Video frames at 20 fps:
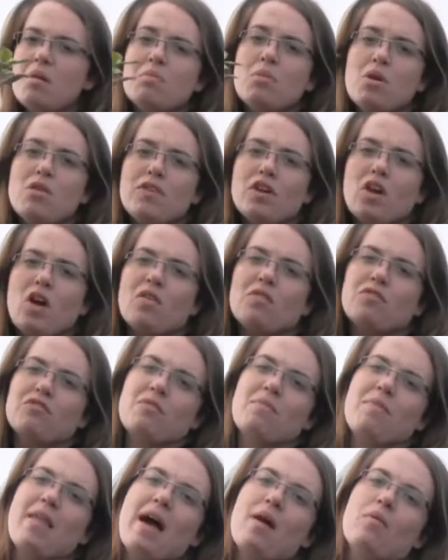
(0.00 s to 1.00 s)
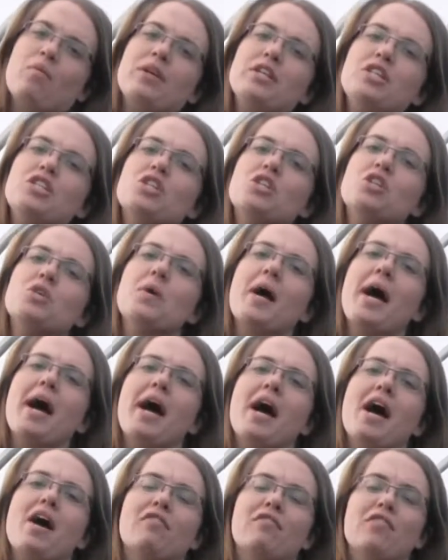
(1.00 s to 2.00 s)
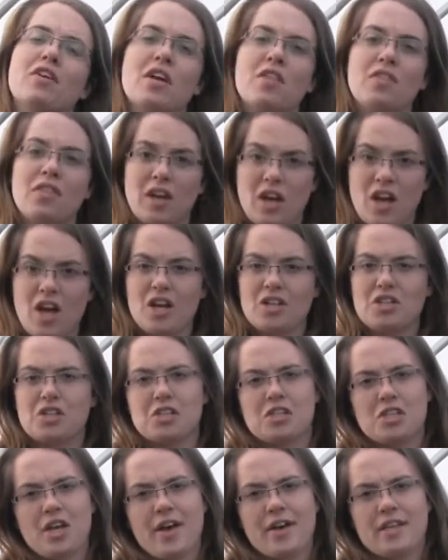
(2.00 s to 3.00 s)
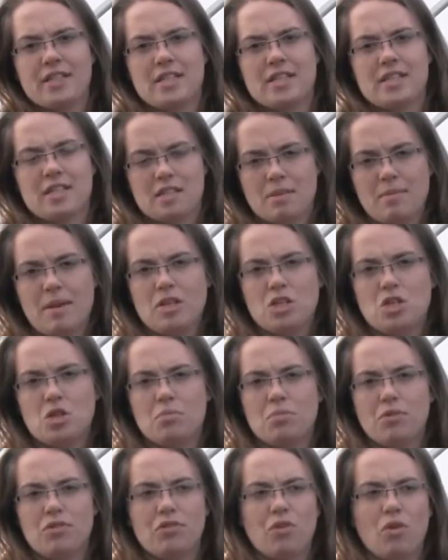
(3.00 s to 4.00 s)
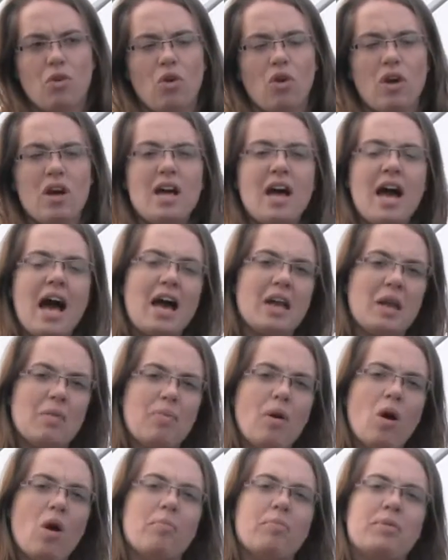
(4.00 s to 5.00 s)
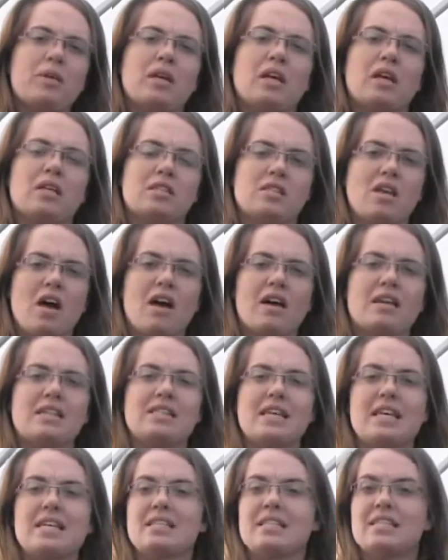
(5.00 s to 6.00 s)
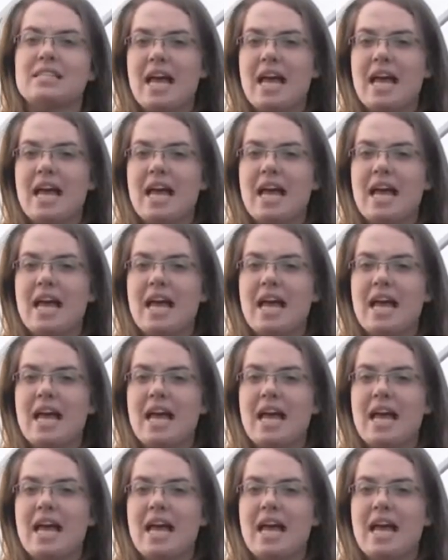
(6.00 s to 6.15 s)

Moving on from that, we do have the larger sizes, as I mentioned before, and a popular size is a